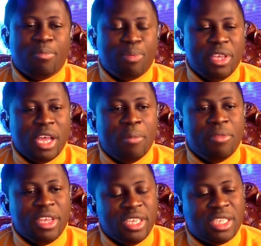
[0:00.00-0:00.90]
p.m.
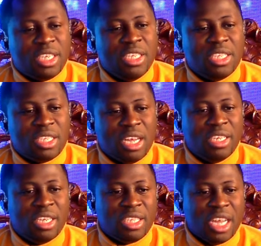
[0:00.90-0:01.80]
Eastern
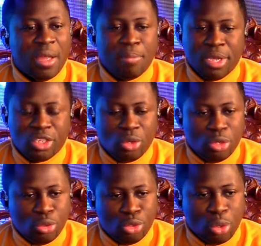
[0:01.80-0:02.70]
Standard Time. Make sure
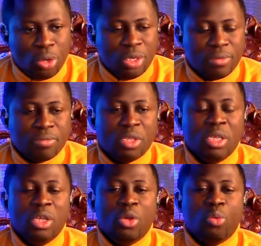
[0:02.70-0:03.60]
you join.
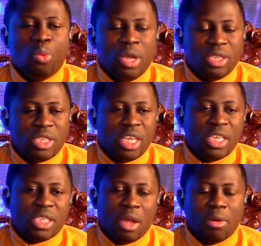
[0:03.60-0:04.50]
Wednesday
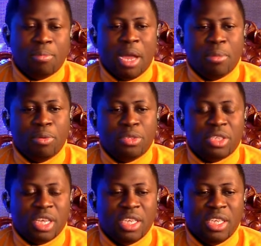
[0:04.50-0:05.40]
is our Bible
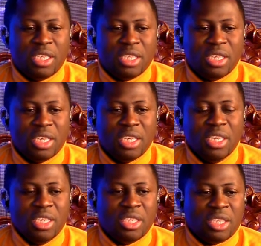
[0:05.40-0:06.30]
studies,
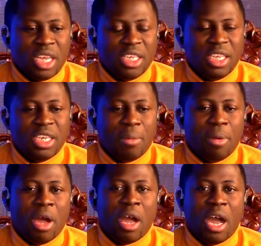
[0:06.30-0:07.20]
studying
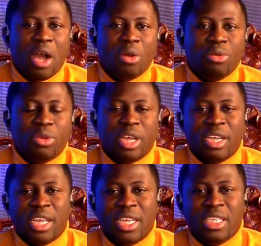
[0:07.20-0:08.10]
about how you
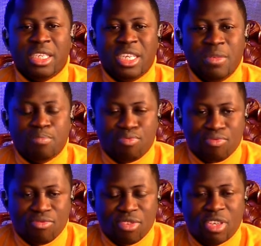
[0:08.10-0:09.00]
can get deep
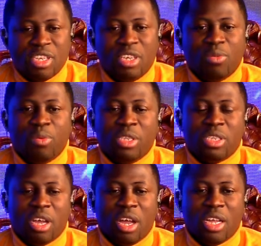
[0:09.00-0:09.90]
with
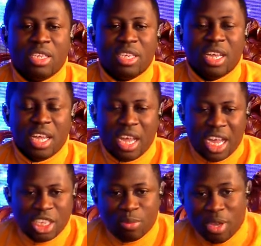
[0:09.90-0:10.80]
God.
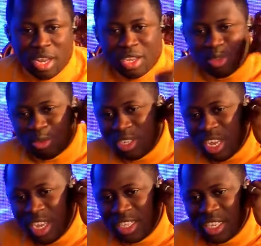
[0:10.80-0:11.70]
As we learn today,